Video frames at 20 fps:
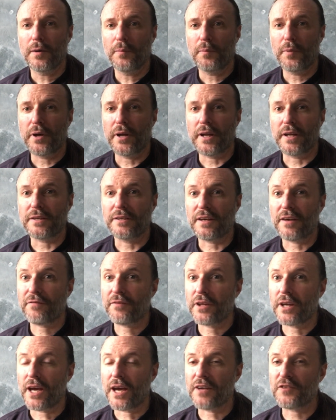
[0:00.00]
But it
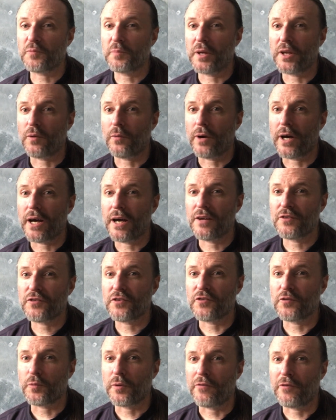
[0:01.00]
definitely has been a while
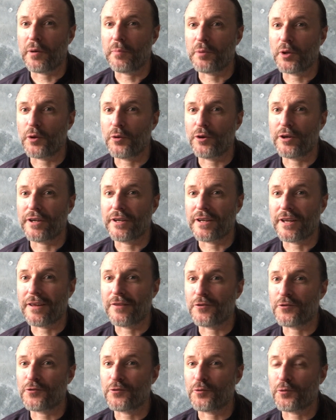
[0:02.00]
since we've uploaded any
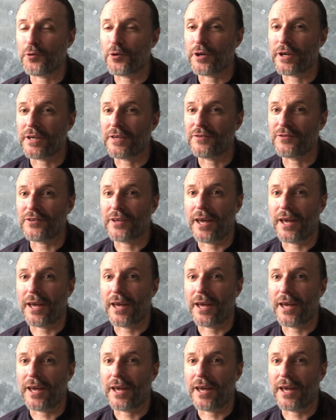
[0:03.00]
other stories,